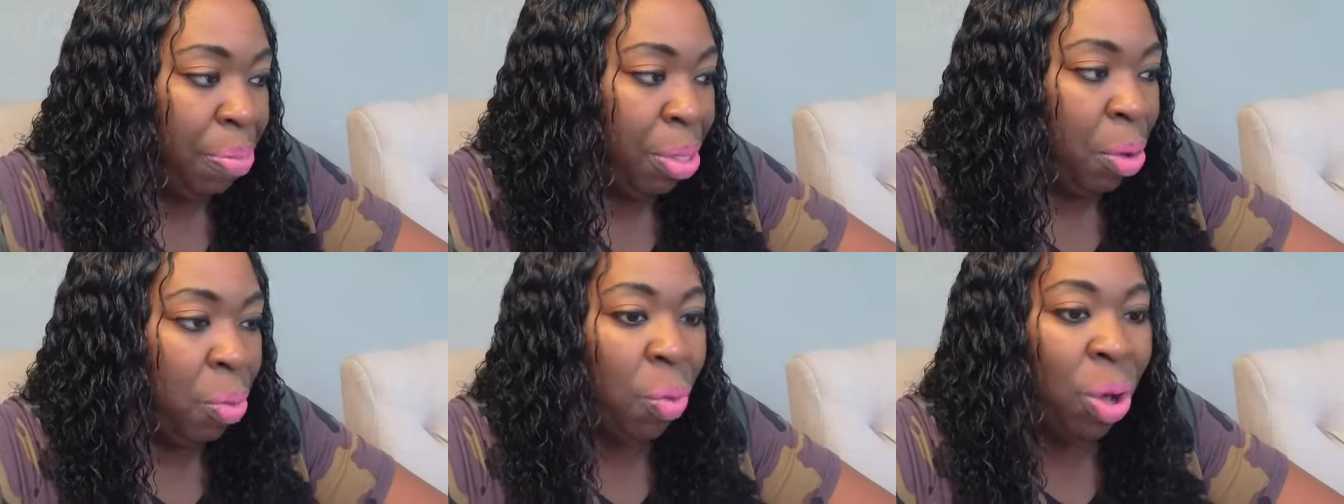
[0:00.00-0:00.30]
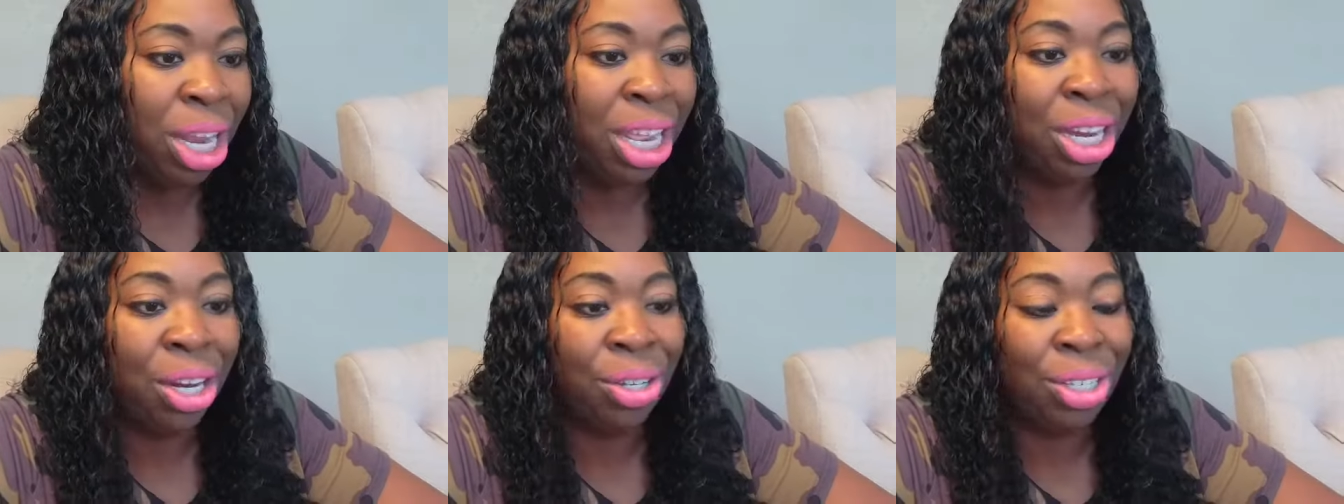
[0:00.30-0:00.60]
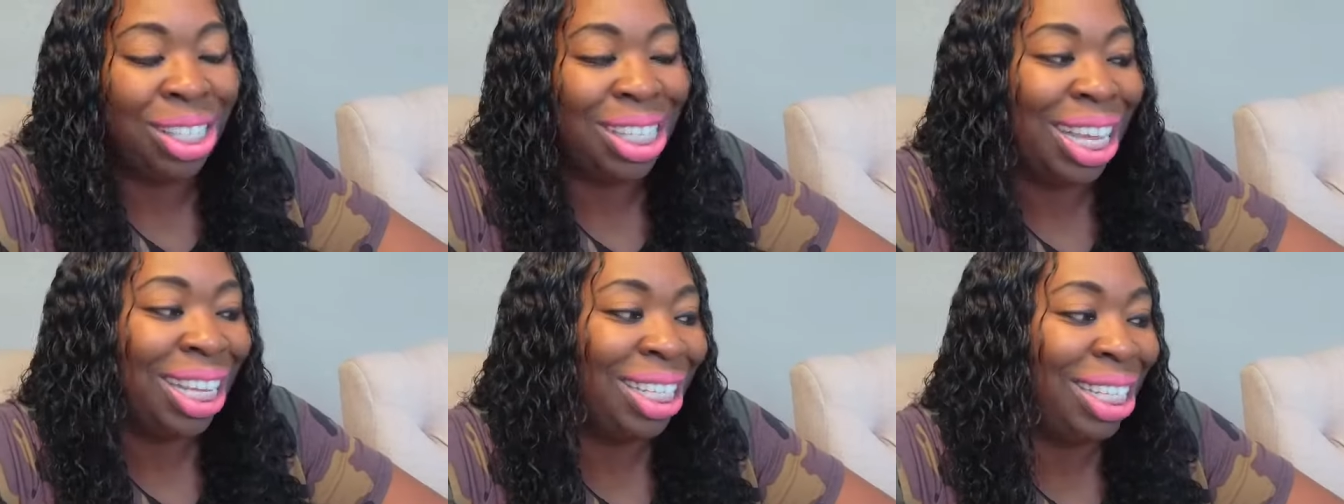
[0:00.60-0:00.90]
What
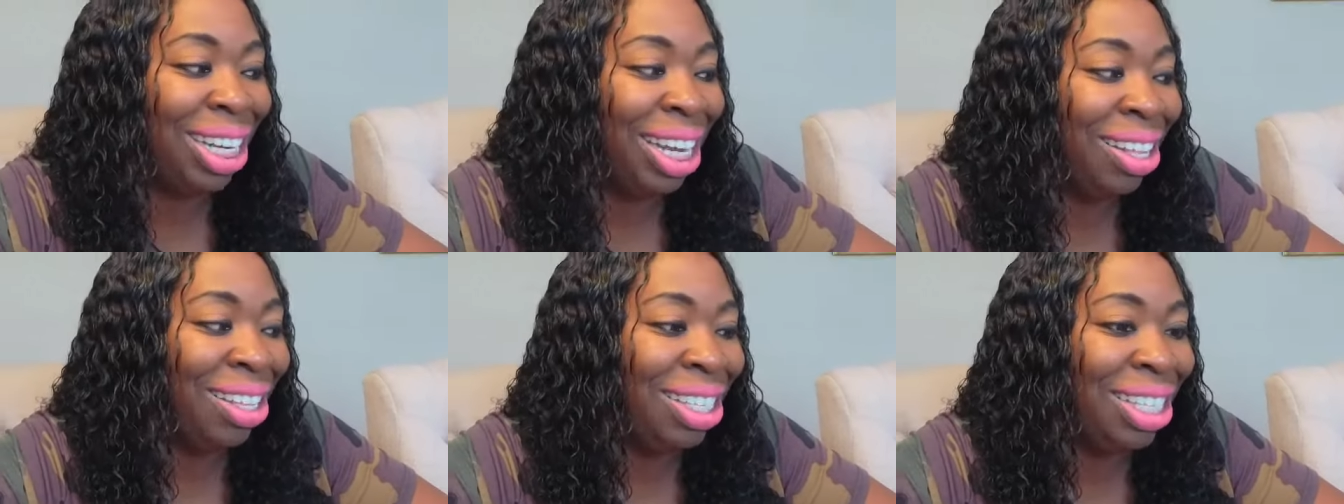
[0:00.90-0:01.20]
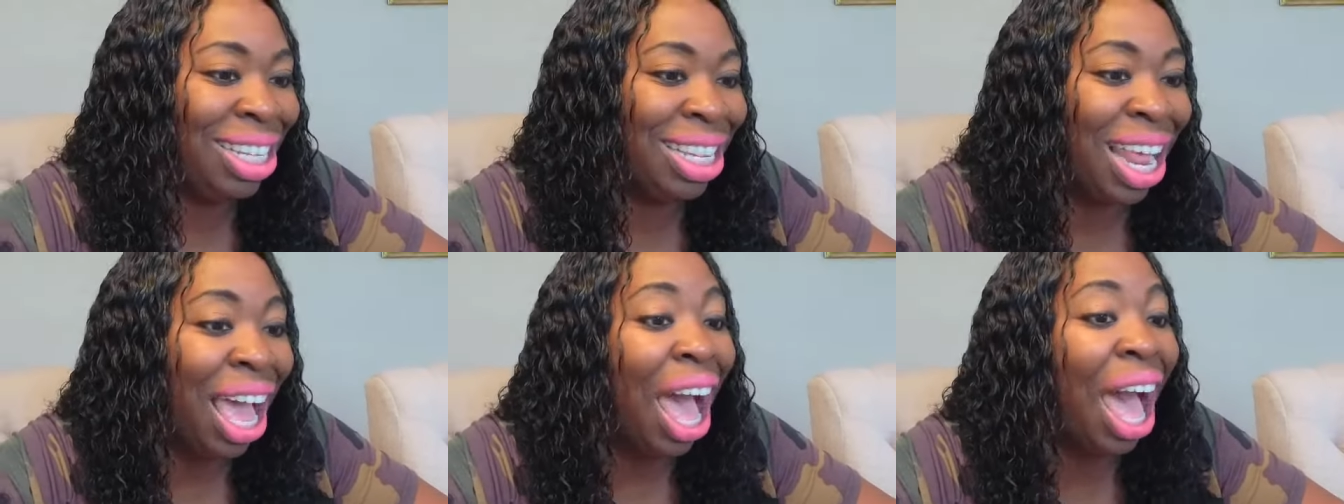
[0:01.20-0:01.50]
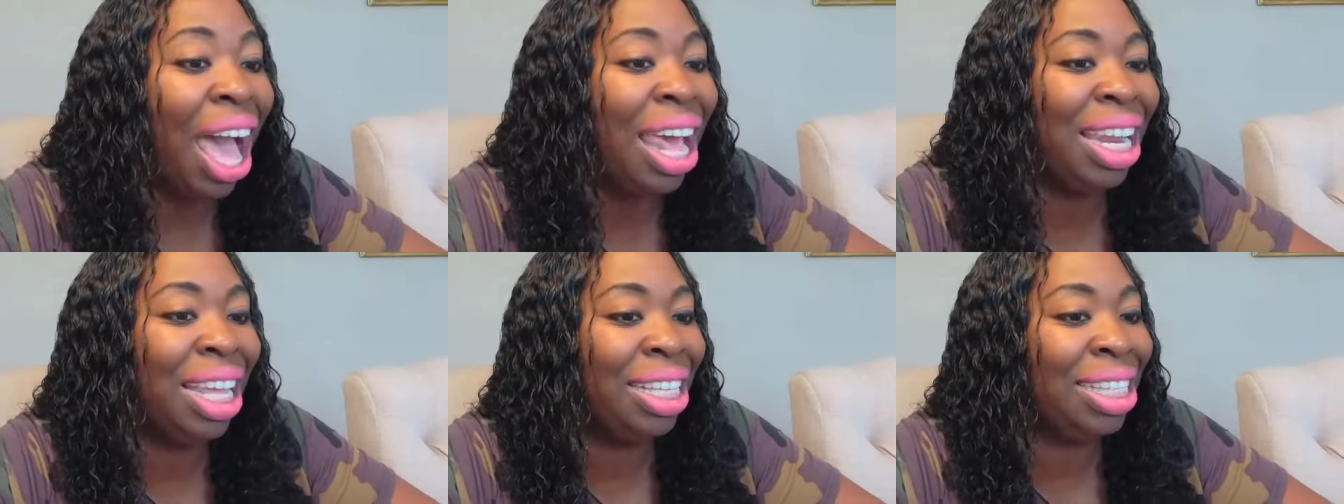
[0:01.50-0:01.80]
intercession is
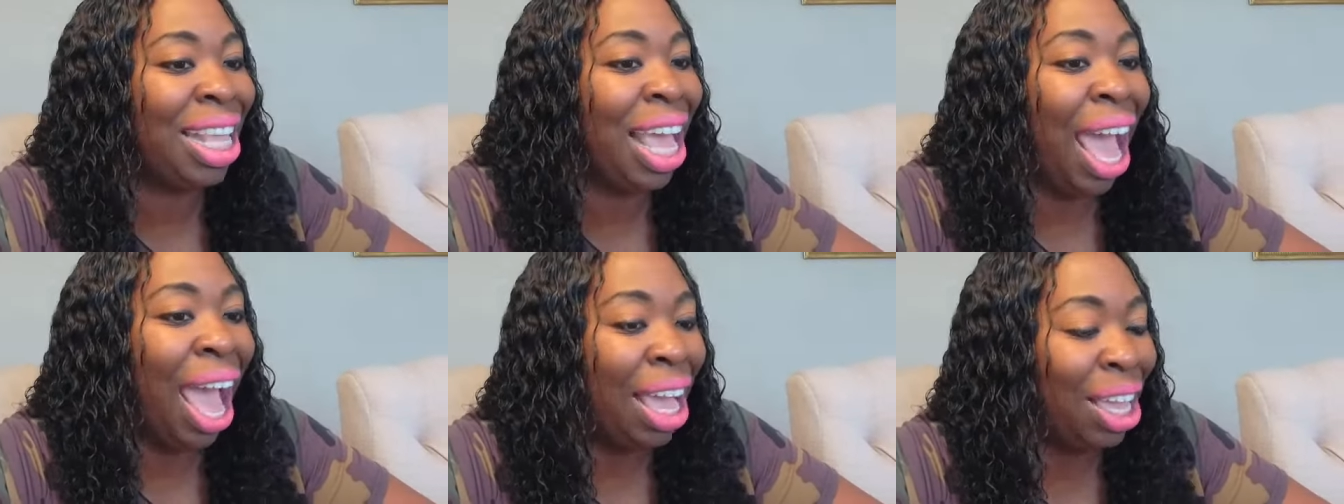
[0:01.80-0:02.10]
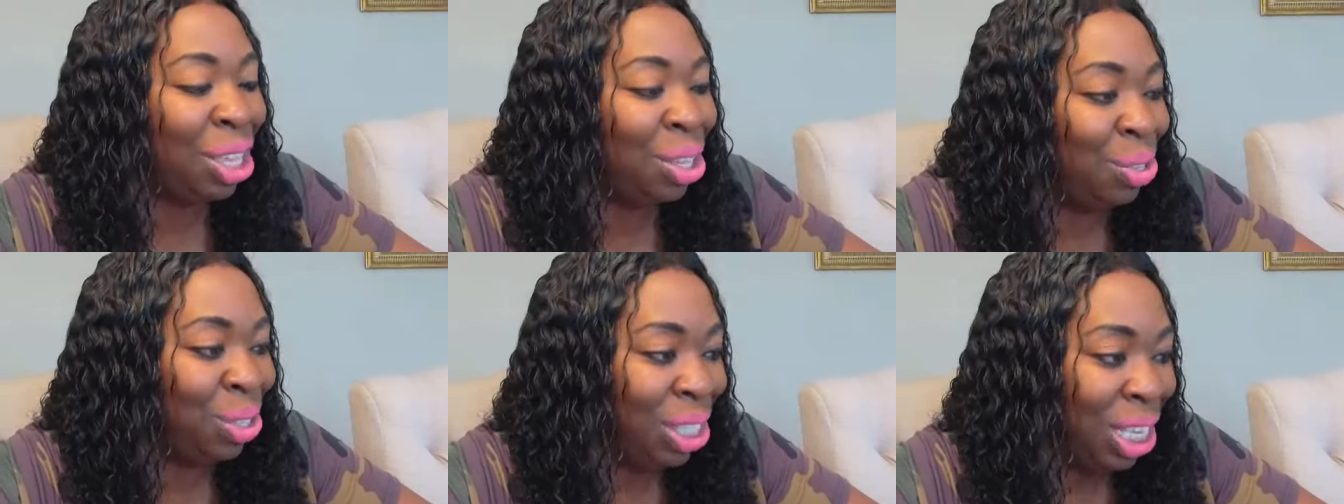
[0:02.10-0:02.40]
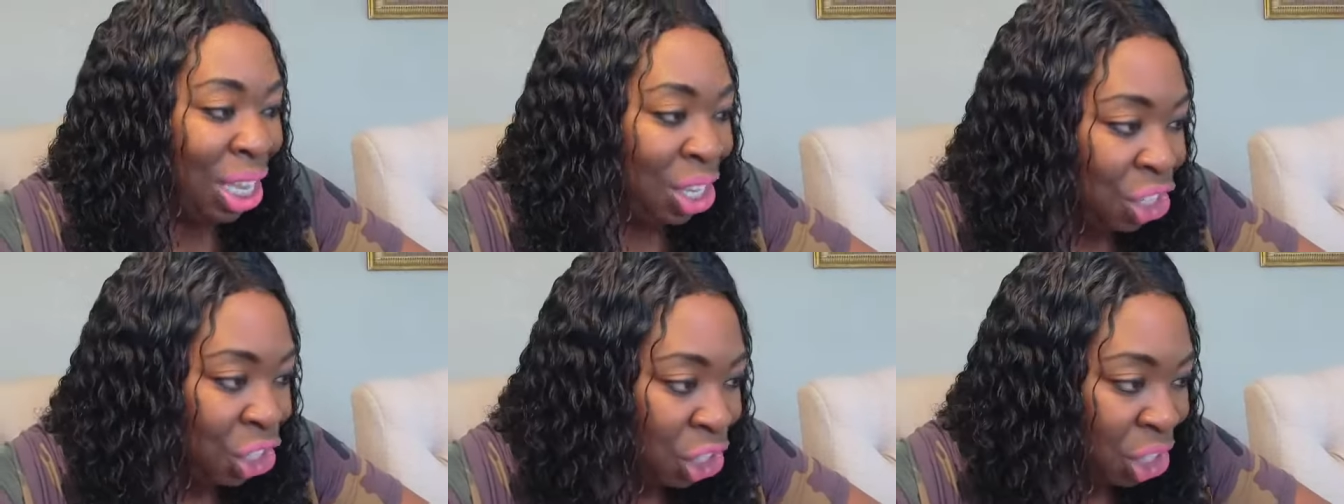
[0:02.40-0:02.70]
not is
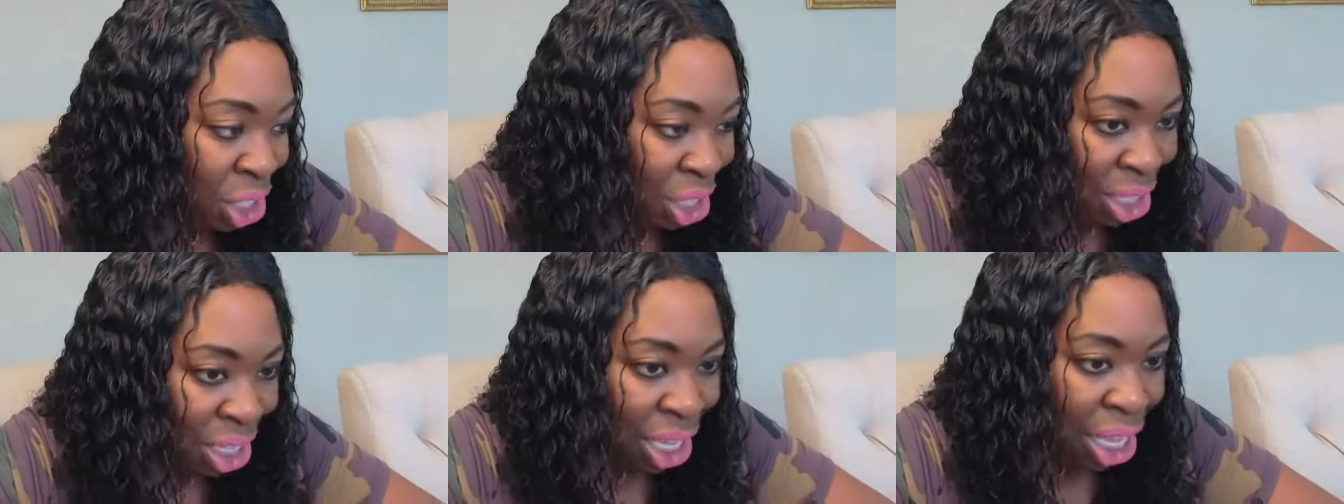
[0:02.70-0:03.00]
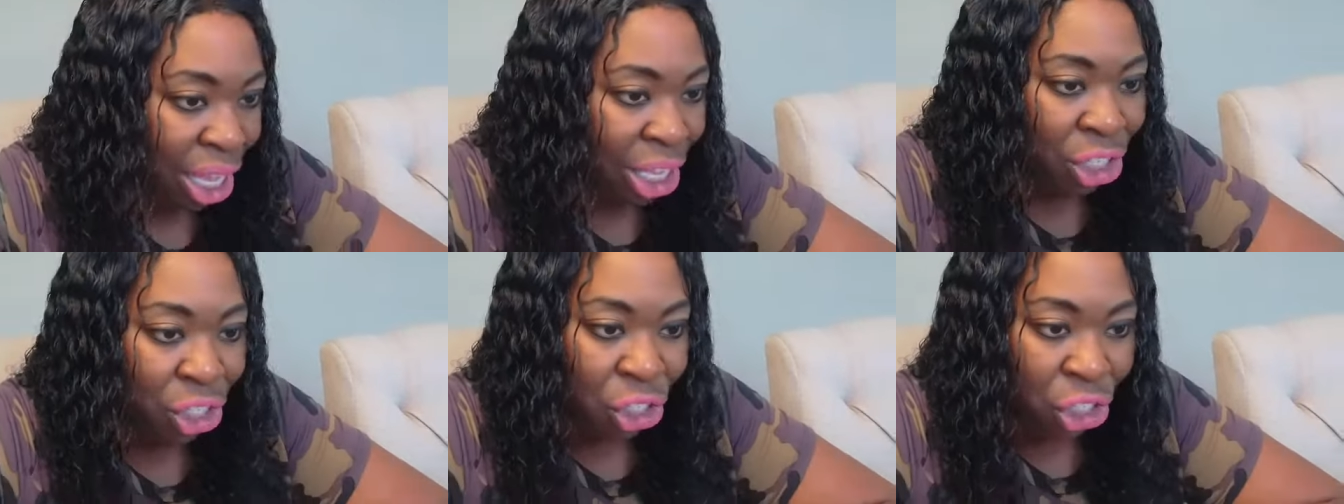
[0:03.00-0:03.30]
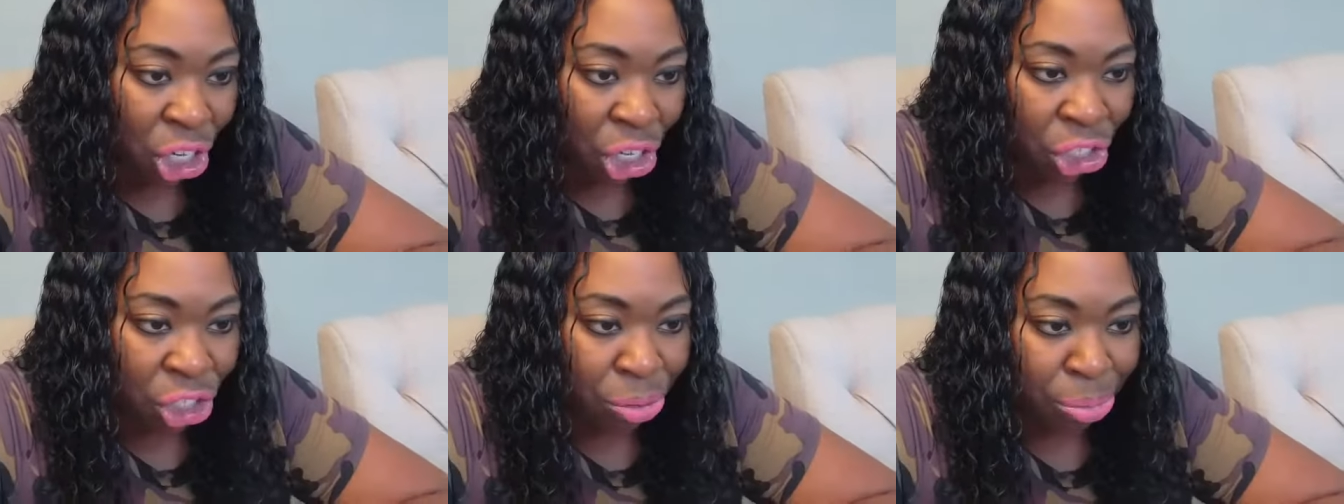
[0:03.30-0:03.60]
accusation and
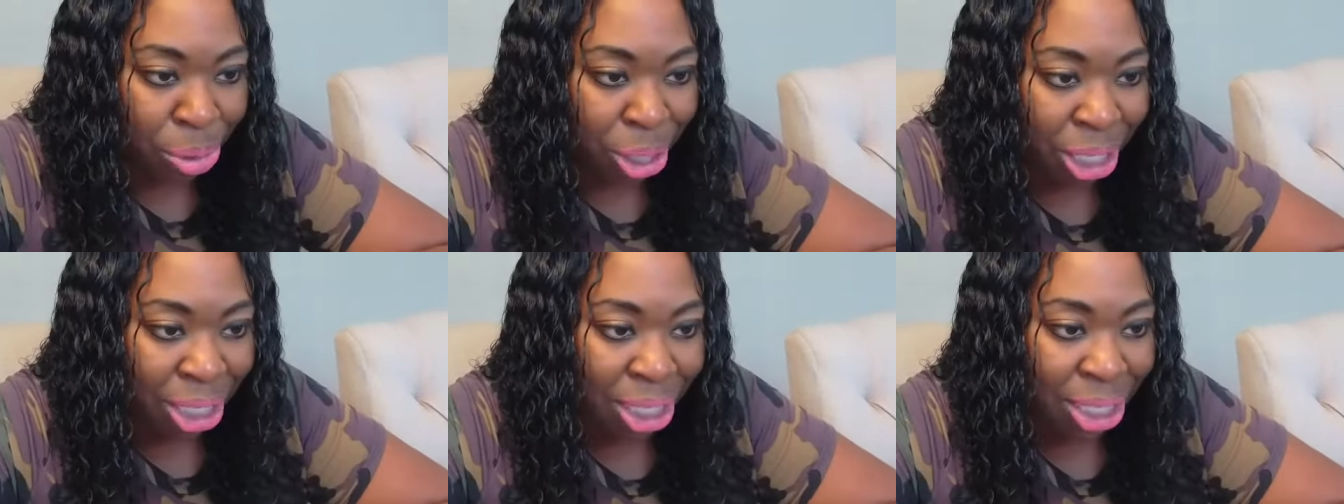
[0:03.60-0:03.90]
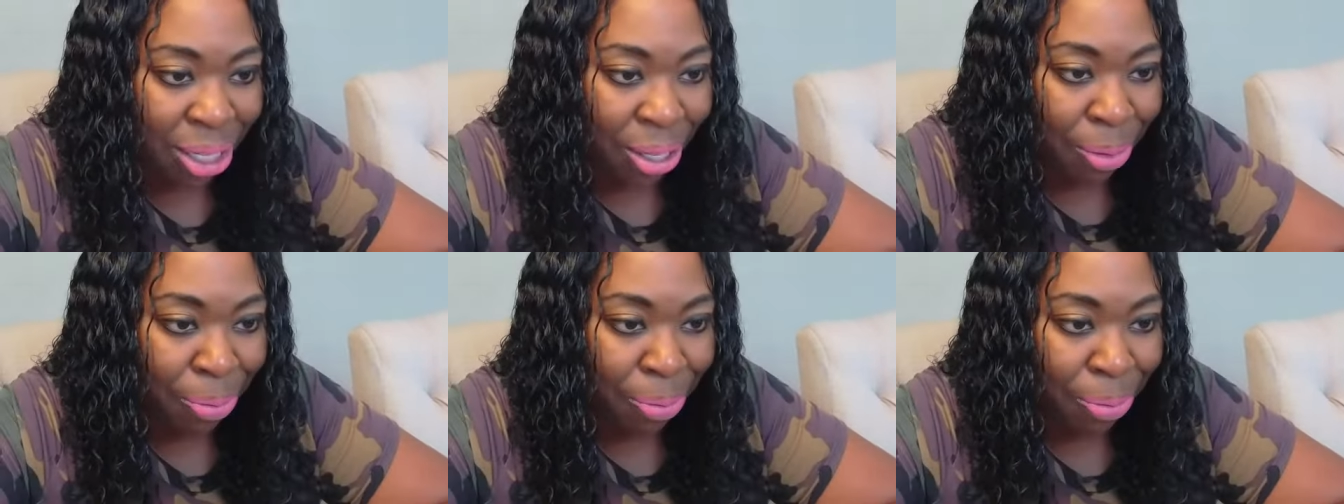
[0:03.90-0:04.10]
judgment.